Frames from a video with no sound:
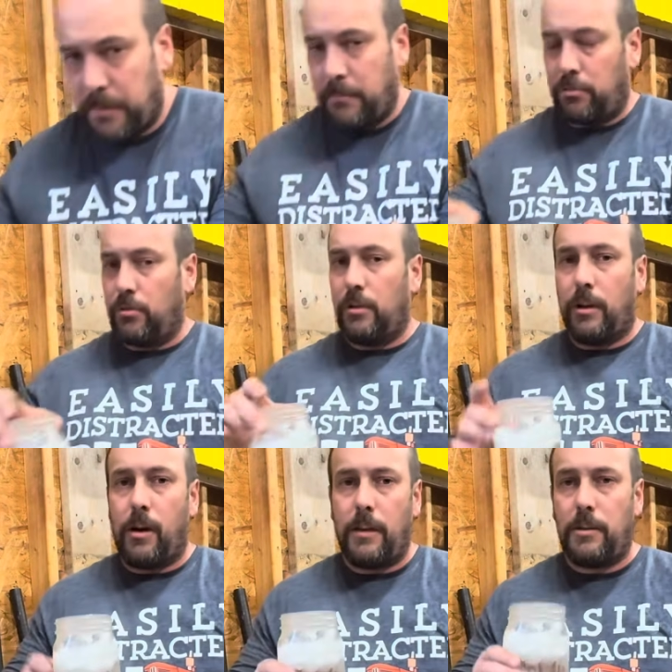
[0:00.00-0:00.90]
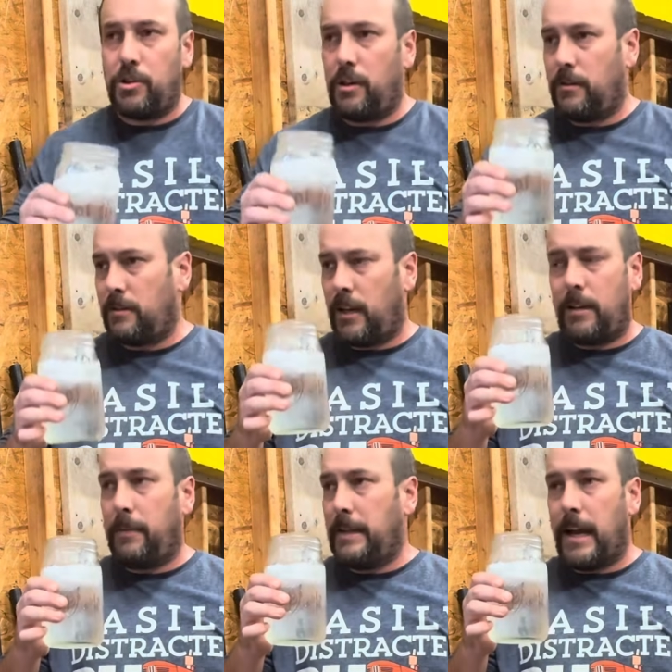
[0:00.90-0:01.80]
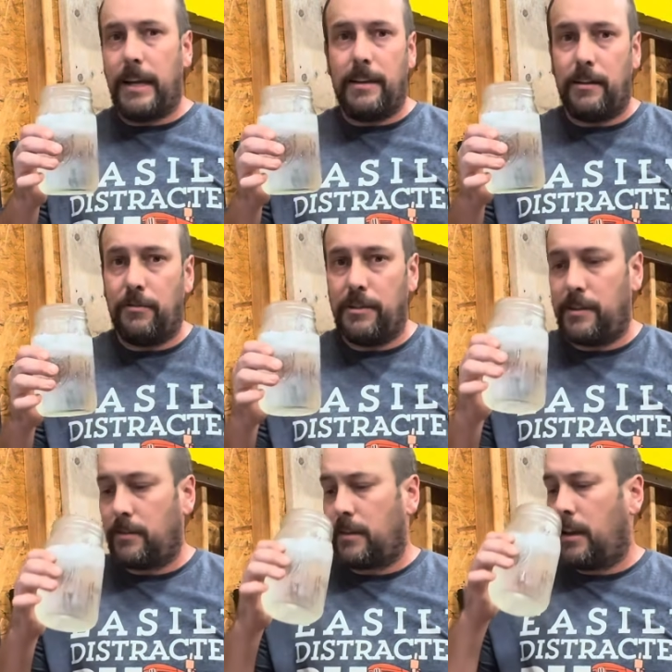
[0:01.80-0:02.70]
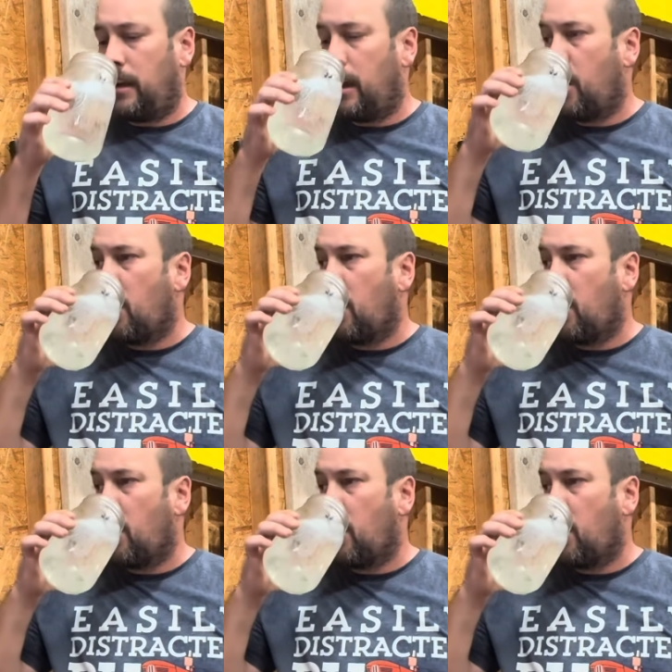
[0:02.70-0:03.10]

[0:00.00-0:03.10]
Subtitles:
been brutally hot this year. It's got to be 90 degrees out today.